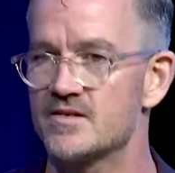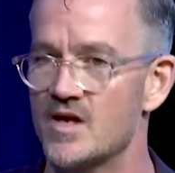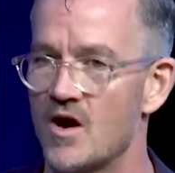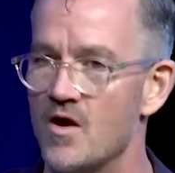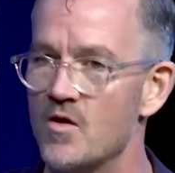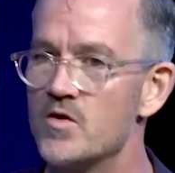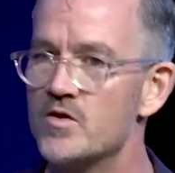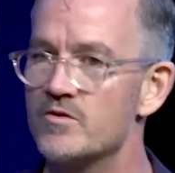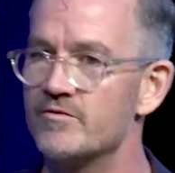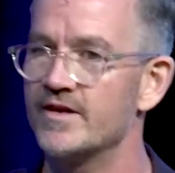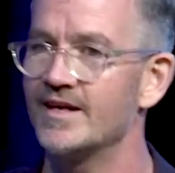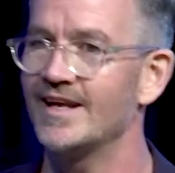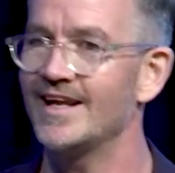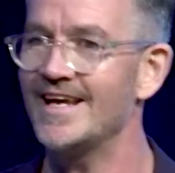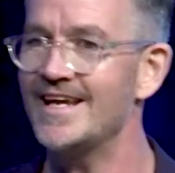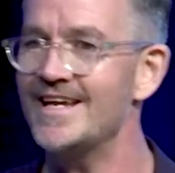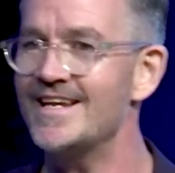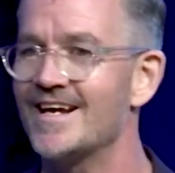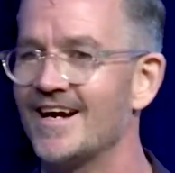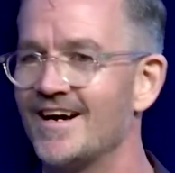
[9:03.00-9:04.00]
owner and
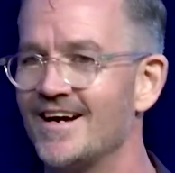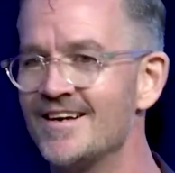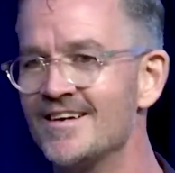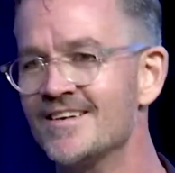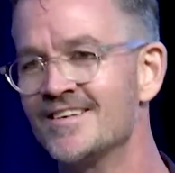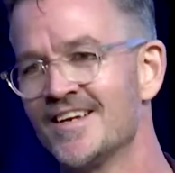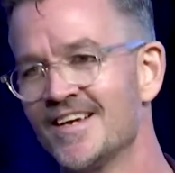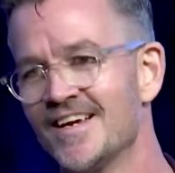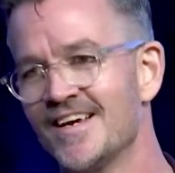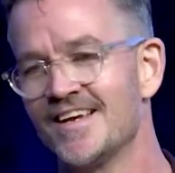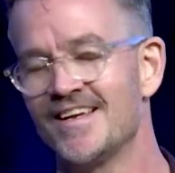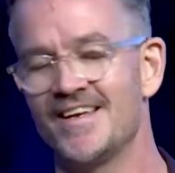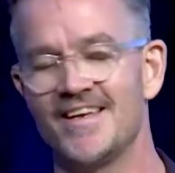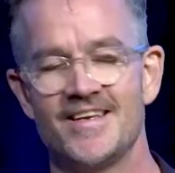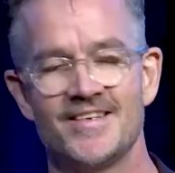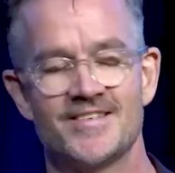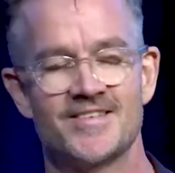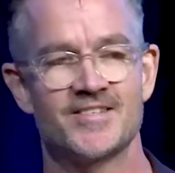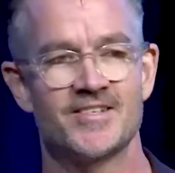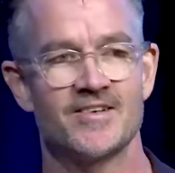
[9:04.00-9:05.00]
leader,
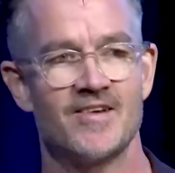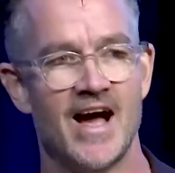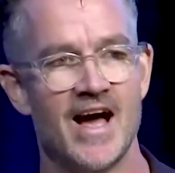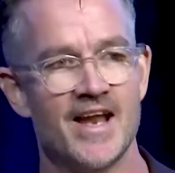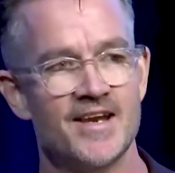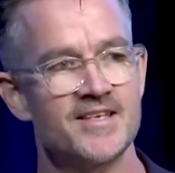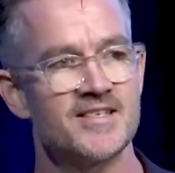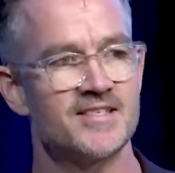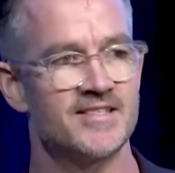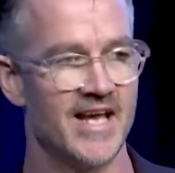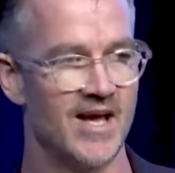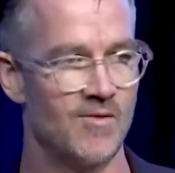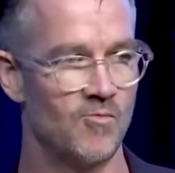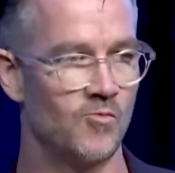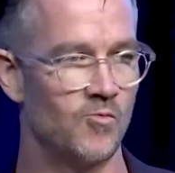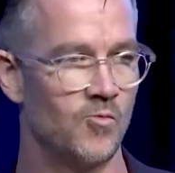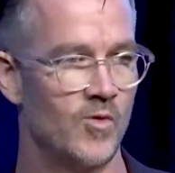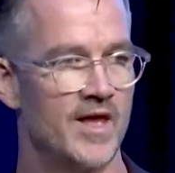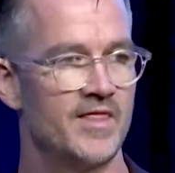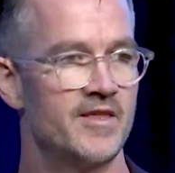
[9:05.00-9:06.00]
is to understand
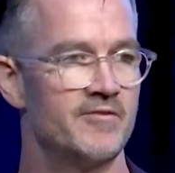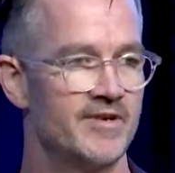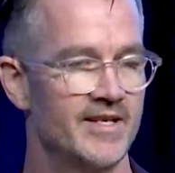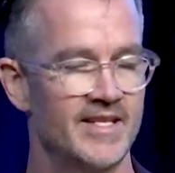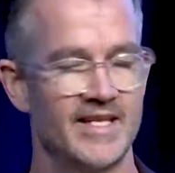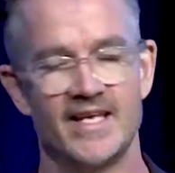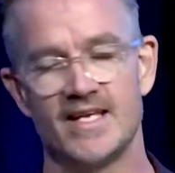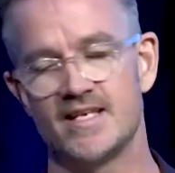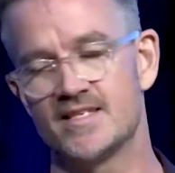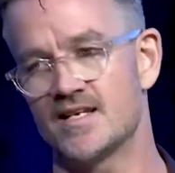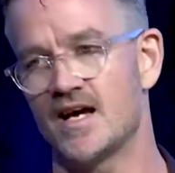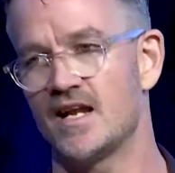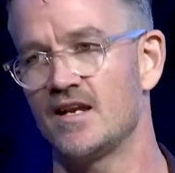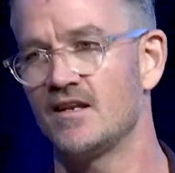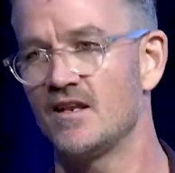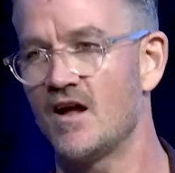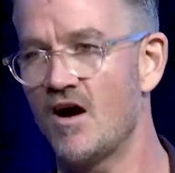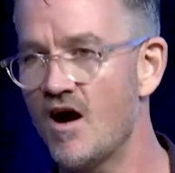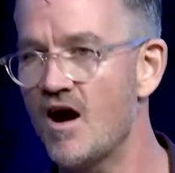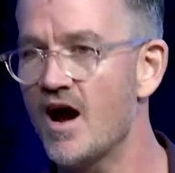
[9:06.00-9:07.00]
whether it is
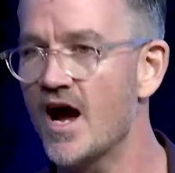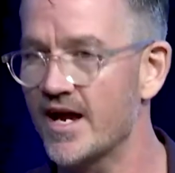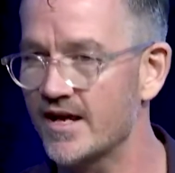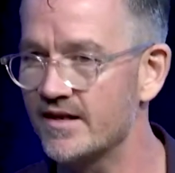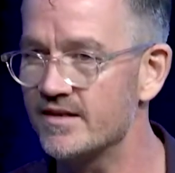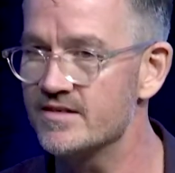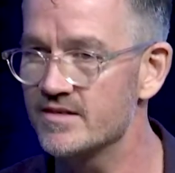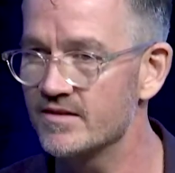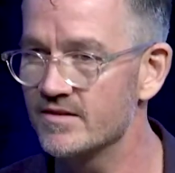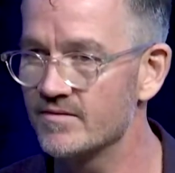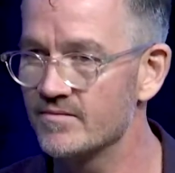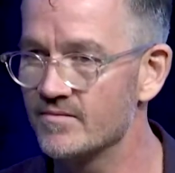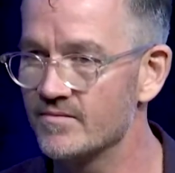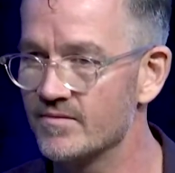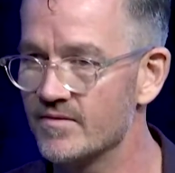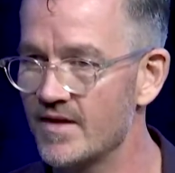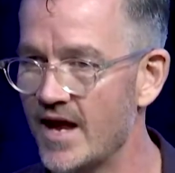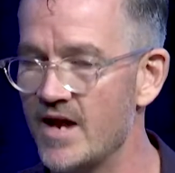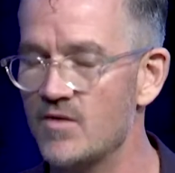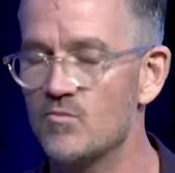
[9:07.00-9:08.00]
aligned
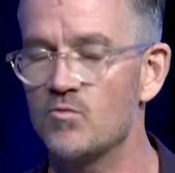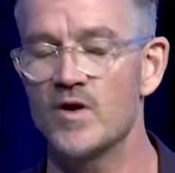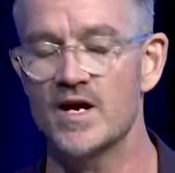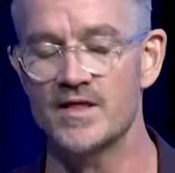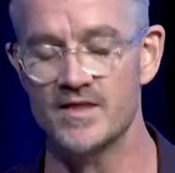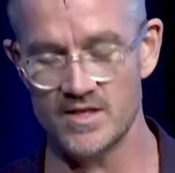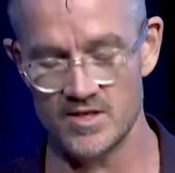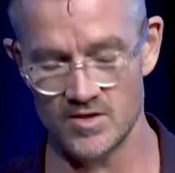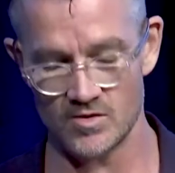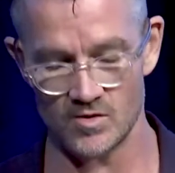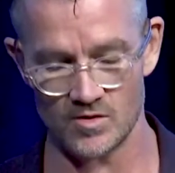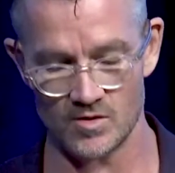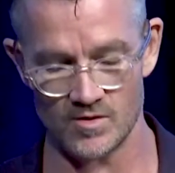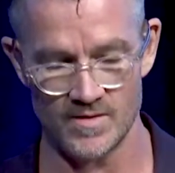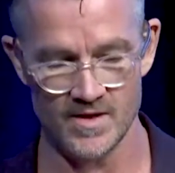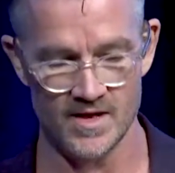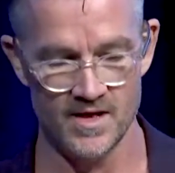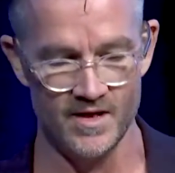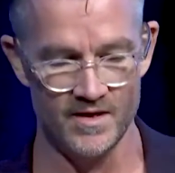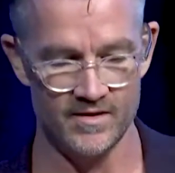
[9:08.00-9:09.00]
and whether your
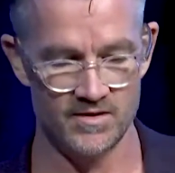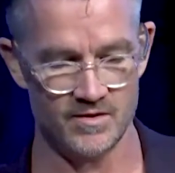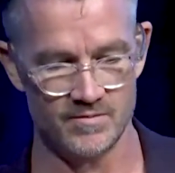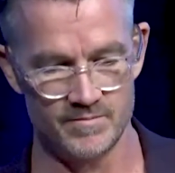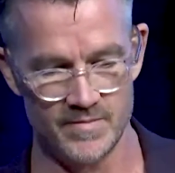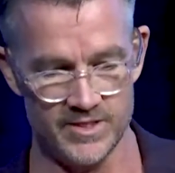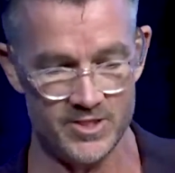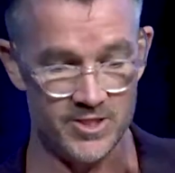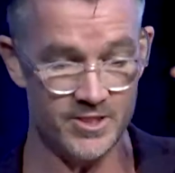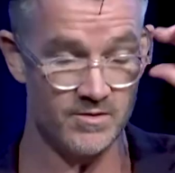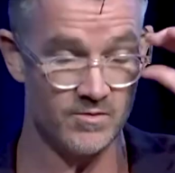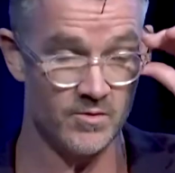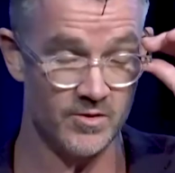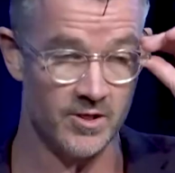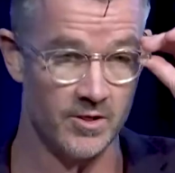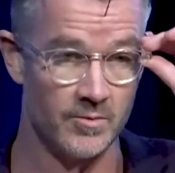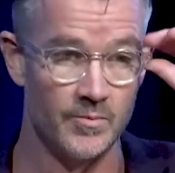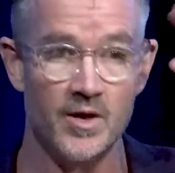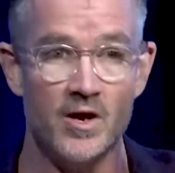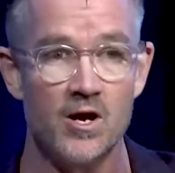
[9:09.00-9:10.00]
mission or
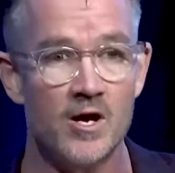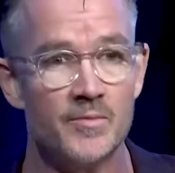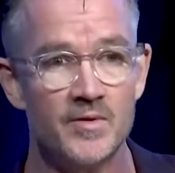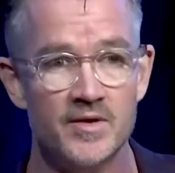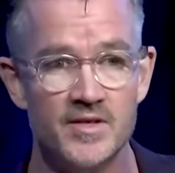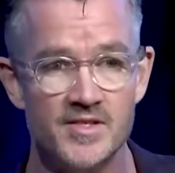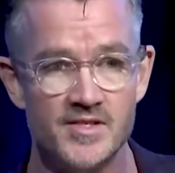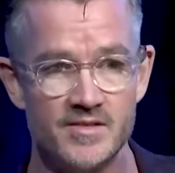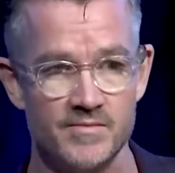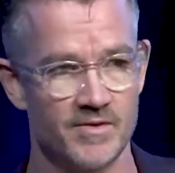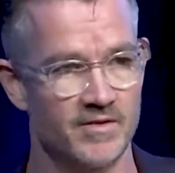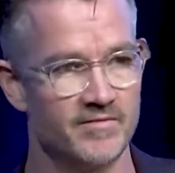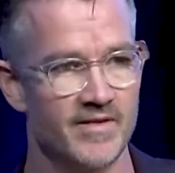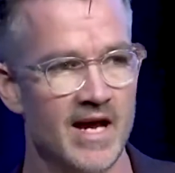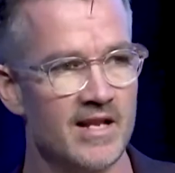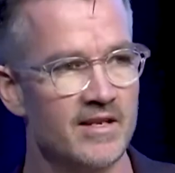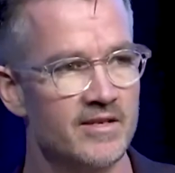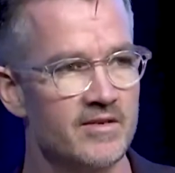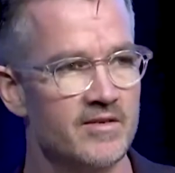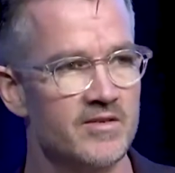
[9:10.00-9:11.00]
your purpose, your
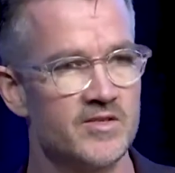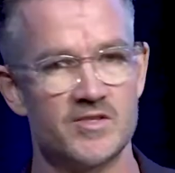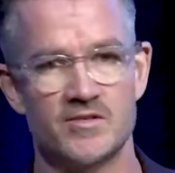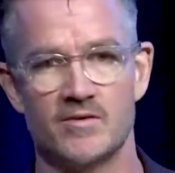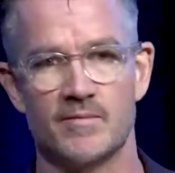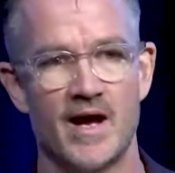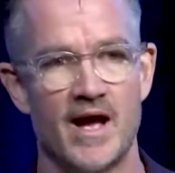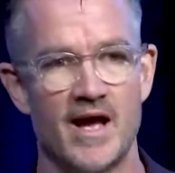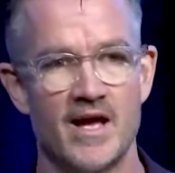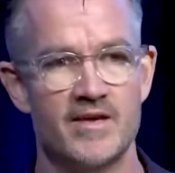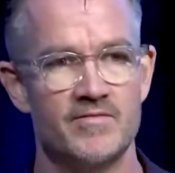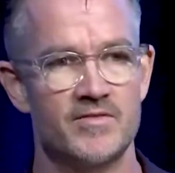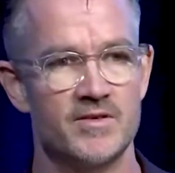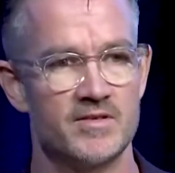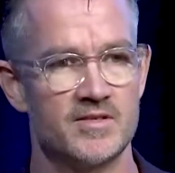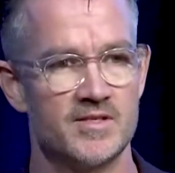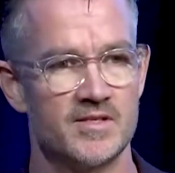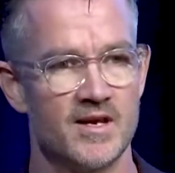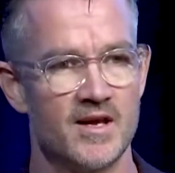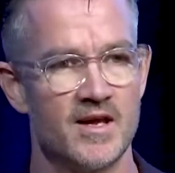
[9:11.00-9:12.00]
values, your
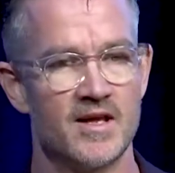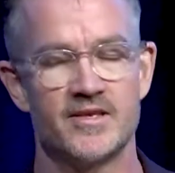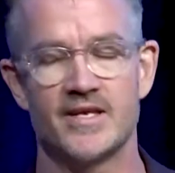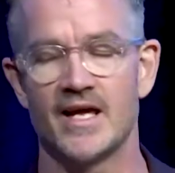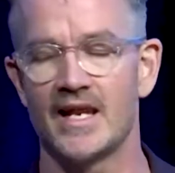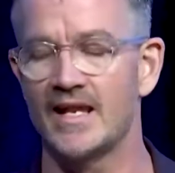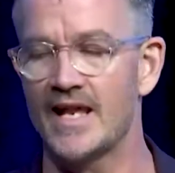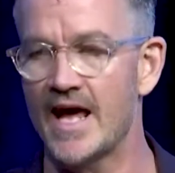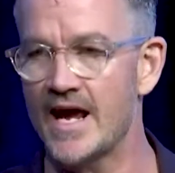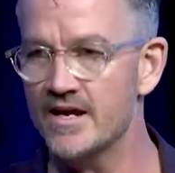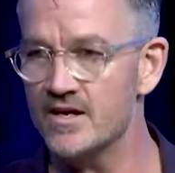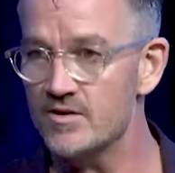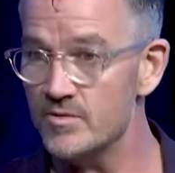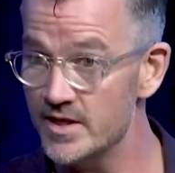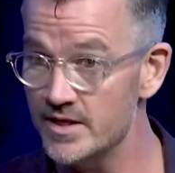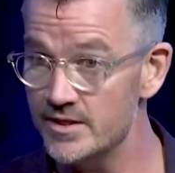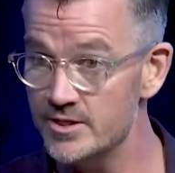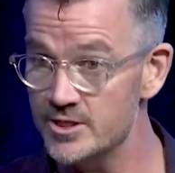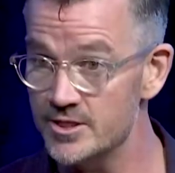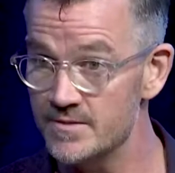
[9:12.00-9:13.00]
behaviours, your
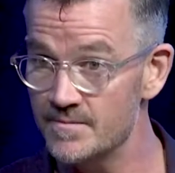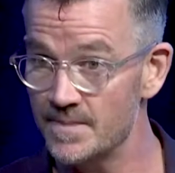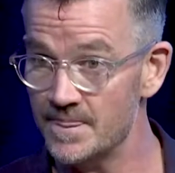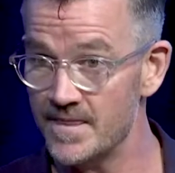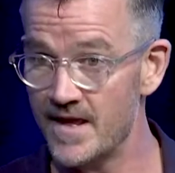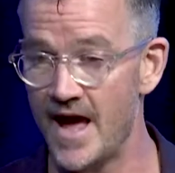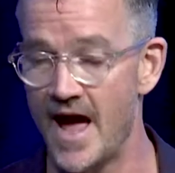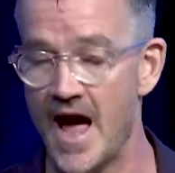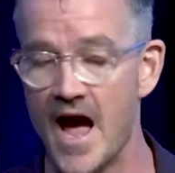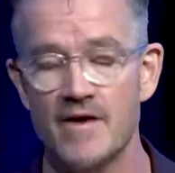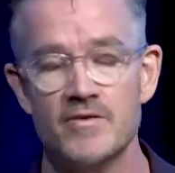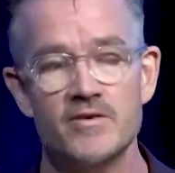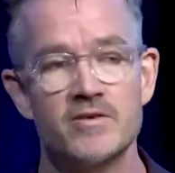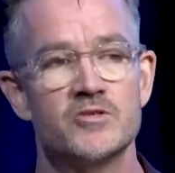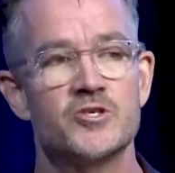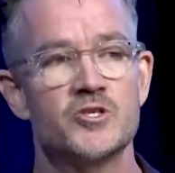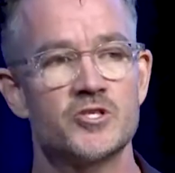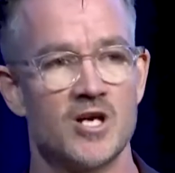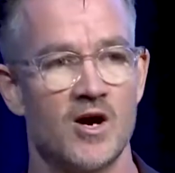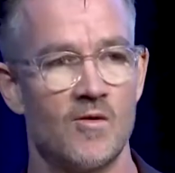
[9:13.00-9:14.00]
language, how you
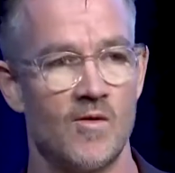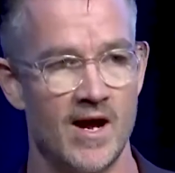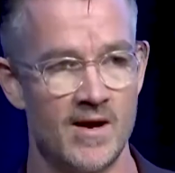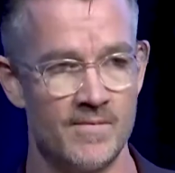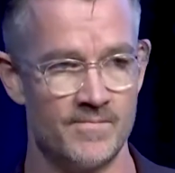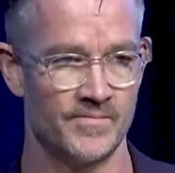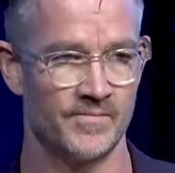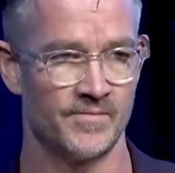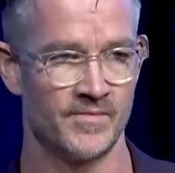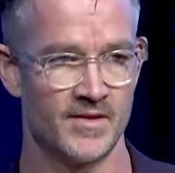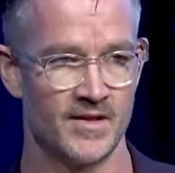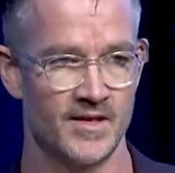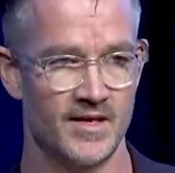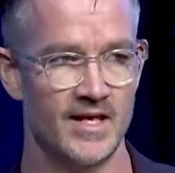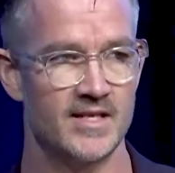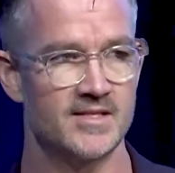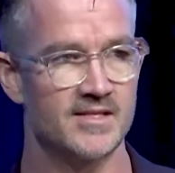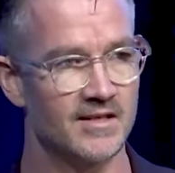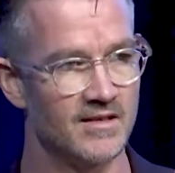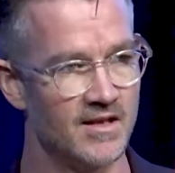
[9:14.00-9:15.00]
show up
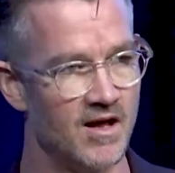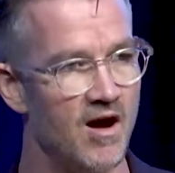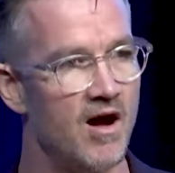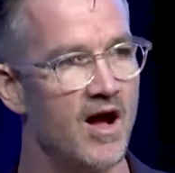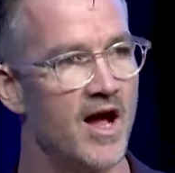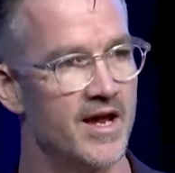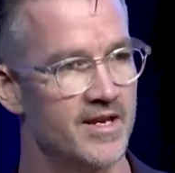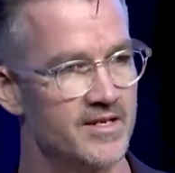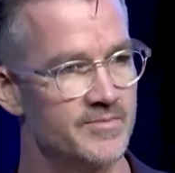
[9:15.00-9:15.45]
is aligned.